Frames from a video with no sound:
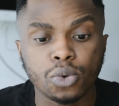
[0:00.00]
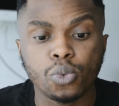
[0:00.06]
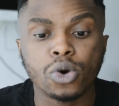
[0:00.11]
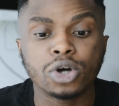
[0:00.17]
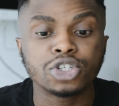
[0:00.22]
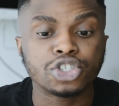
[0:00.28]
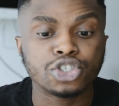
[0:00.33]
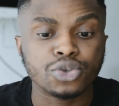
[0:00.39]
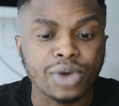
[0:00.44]

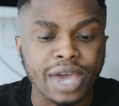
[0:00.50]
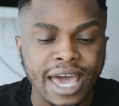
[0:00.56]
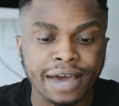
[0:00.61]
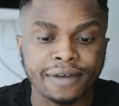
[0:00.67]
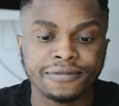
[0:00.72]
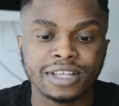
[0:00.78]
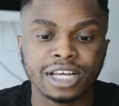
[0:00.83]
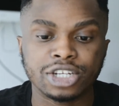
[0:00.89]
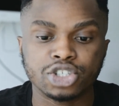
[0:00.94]
once you
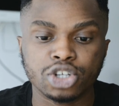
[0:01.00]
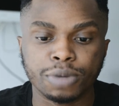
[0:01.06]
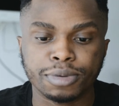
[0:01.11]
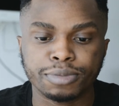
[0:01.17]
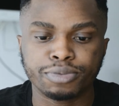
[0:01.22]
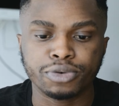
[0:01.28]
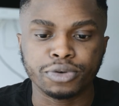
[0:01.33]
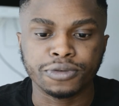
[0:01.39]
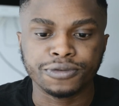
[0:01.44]
have that
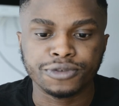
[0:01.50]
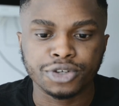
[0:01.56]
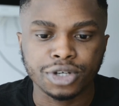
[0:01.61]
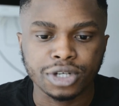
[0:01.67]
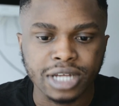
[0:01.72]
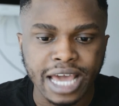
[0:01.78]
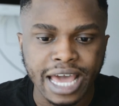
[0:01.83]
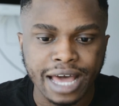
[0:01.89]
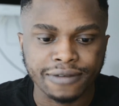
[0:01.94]
shop approved,
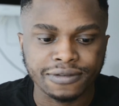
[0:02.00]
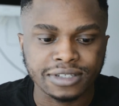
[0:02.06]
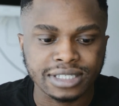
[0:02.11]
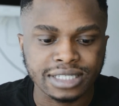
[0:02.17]
you're going to have